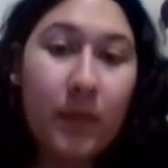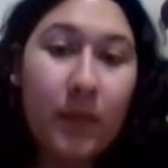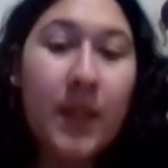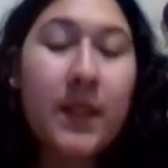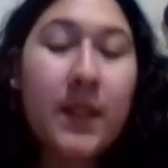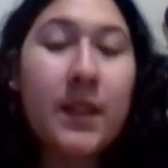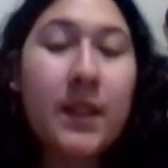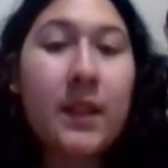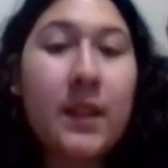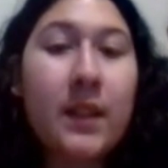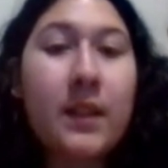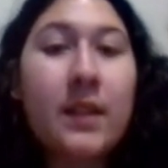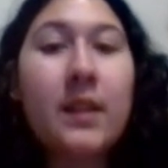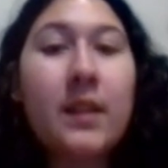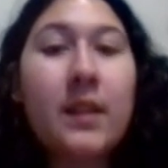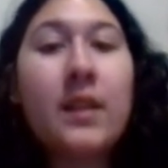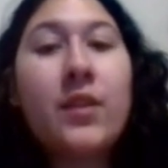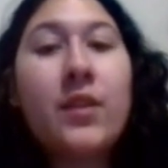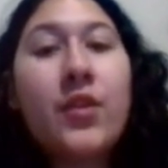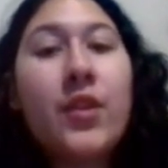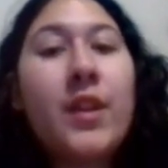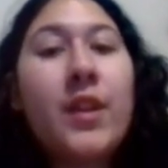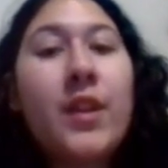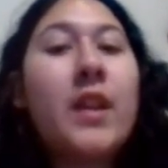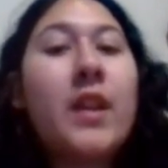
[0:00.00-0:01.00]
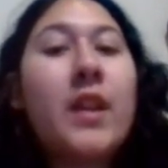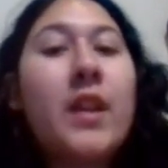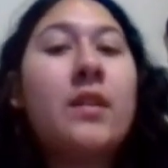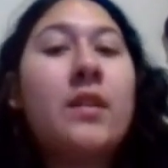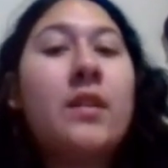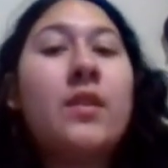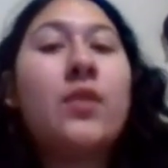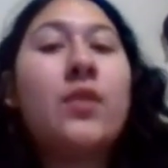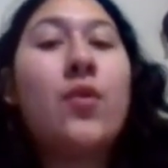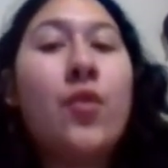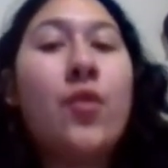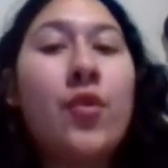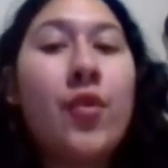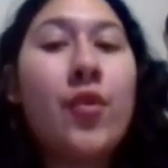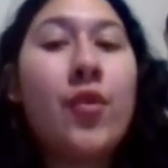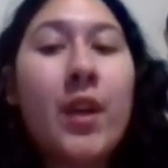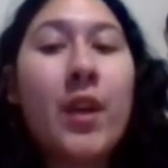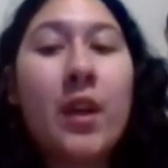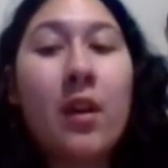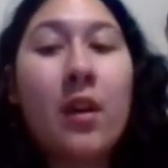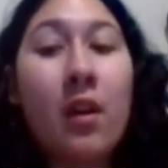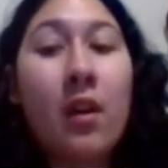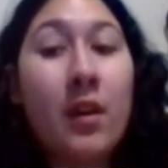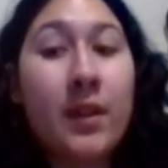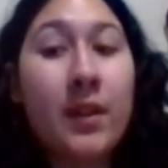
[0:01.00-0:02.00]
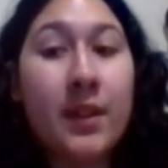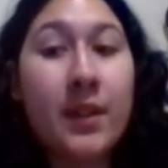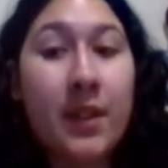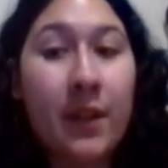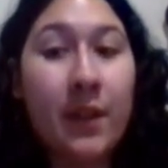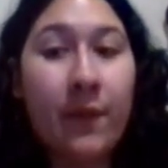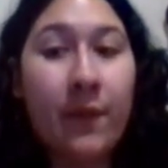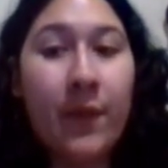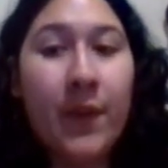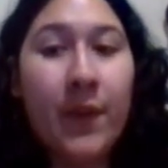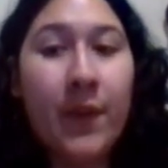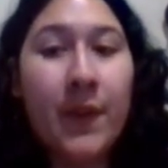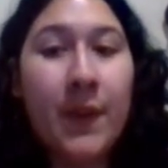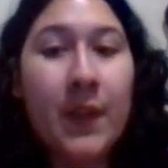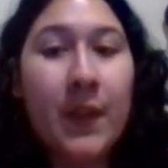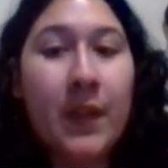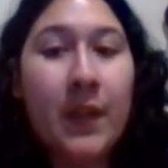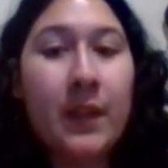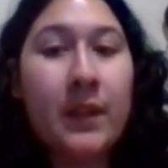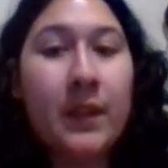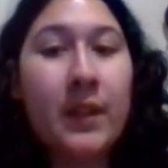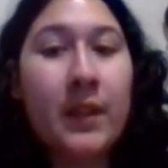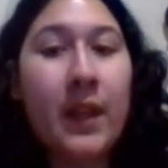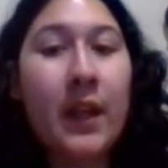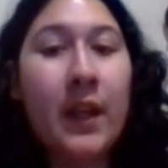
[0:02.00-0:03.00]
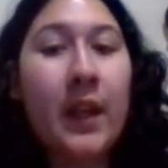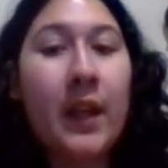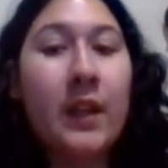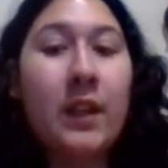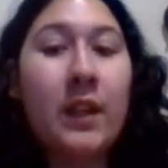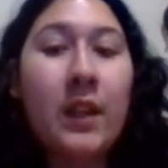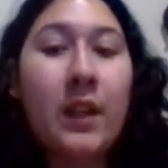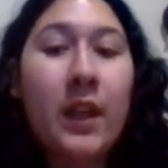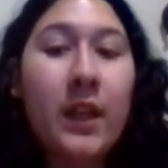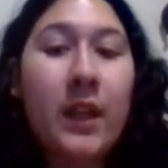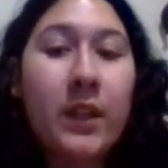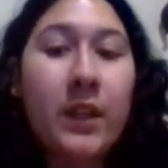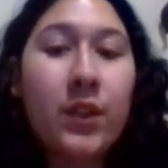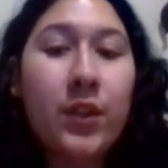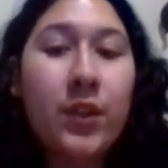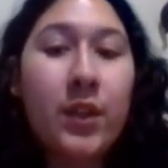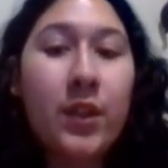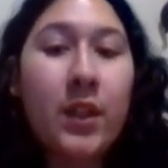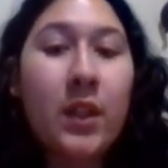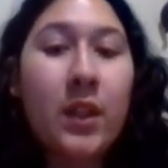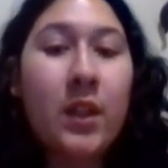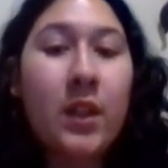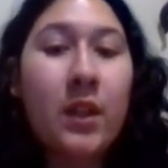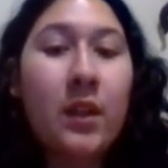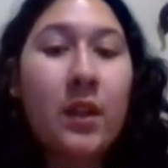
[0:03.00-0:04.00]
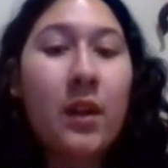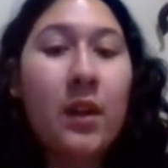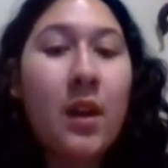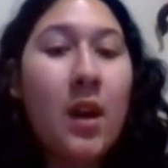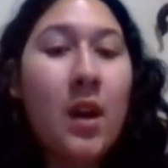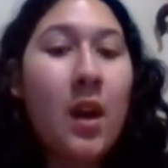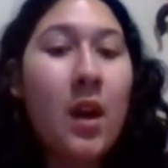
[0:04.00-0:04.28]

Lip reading: Since this genetic disorder can cause different things like ADHD,